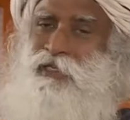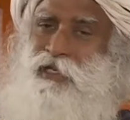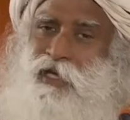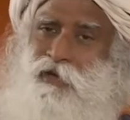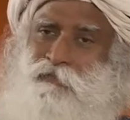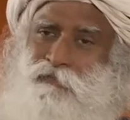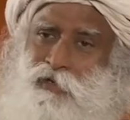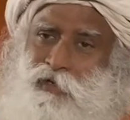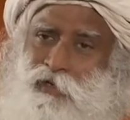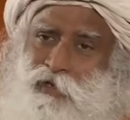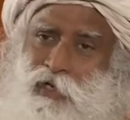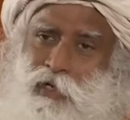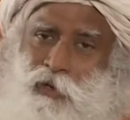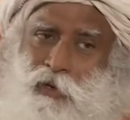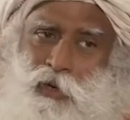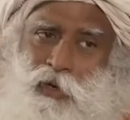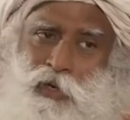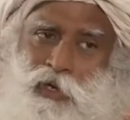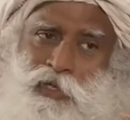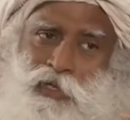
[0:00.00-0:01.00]
have the
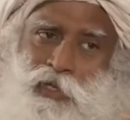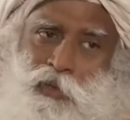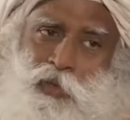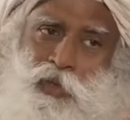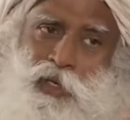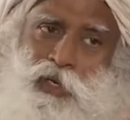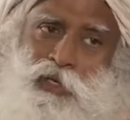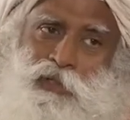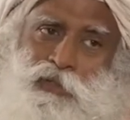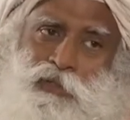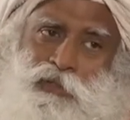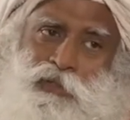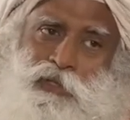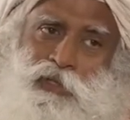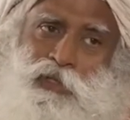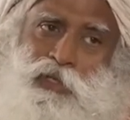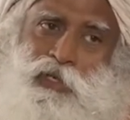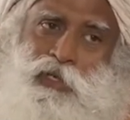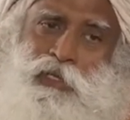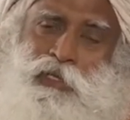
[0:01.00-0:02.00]
record in the world
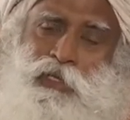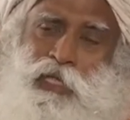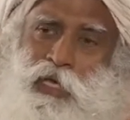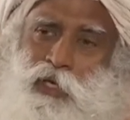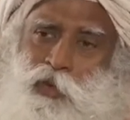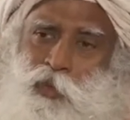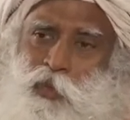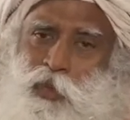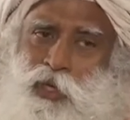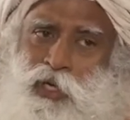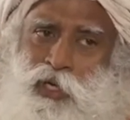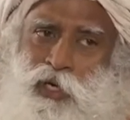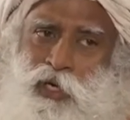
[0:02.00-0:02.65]
that we